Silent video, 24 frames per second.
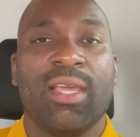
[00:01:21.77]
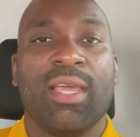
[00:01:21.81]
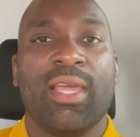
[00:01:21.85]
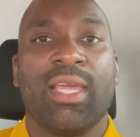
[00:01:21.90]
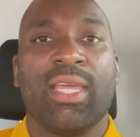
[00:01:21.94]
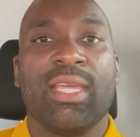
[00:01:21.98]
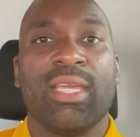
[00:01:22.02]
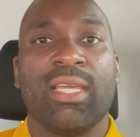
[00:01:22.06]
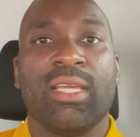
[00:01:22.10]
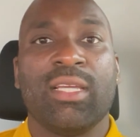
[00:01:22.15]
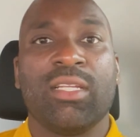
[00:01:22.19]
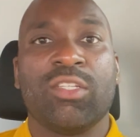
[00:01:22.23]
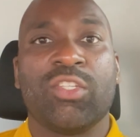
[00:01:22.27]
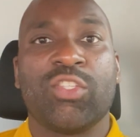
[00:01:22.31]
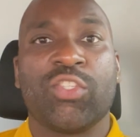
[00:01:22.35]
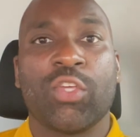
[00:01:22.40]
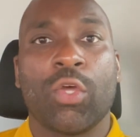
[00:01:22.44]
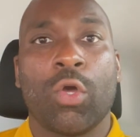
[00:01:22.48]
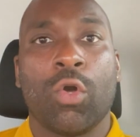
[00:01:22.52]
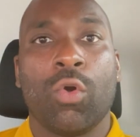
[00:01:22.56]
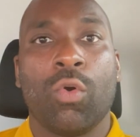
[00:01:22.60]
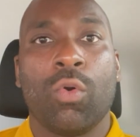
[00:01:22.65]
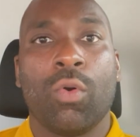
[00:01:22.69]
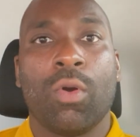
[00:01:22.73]
And
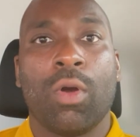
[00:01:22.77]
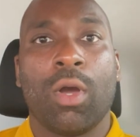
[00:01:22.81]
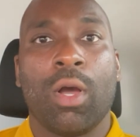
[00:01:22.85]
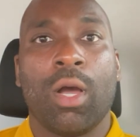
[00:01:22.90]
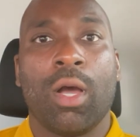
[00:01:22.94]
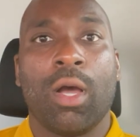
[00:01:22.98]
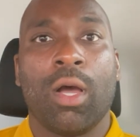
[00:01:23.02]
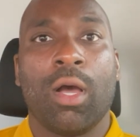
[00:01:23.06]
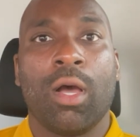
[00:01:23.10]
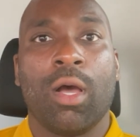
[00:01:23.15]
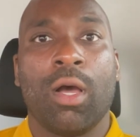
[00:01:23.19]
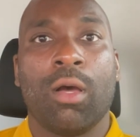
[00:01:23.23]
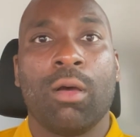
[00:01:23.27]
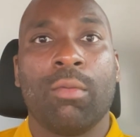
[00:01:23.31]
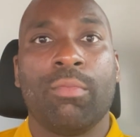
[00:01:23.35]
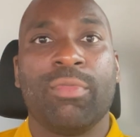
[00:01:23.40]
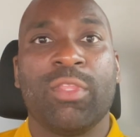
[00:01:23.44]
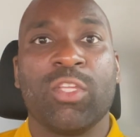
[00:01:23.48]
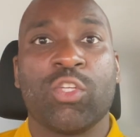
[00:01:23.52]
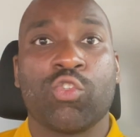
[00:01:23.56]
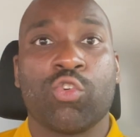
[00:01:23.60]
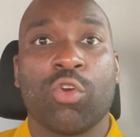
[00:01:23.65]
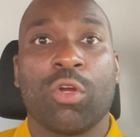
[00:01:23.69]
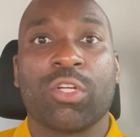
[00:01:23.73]
so
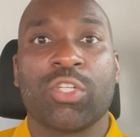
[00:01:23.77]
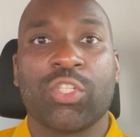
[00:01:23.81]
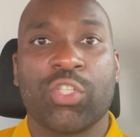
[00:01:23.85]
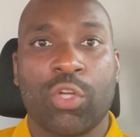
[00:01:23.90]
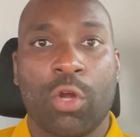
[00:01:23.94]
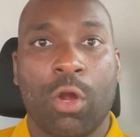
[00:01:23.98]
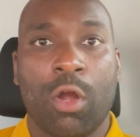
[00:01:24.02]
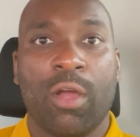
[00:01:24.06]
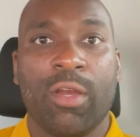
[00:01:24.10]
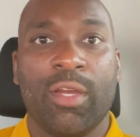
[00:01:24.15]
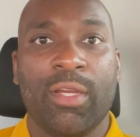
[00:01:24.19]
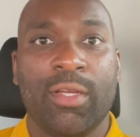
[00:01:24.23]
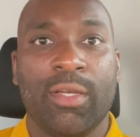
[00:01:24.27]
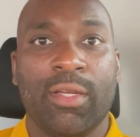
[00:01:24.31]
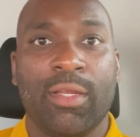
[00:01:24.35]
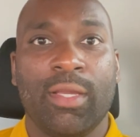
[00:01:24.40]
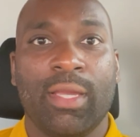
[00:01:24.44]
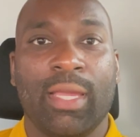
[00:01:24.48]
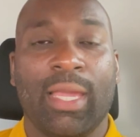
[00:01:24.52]
the truck started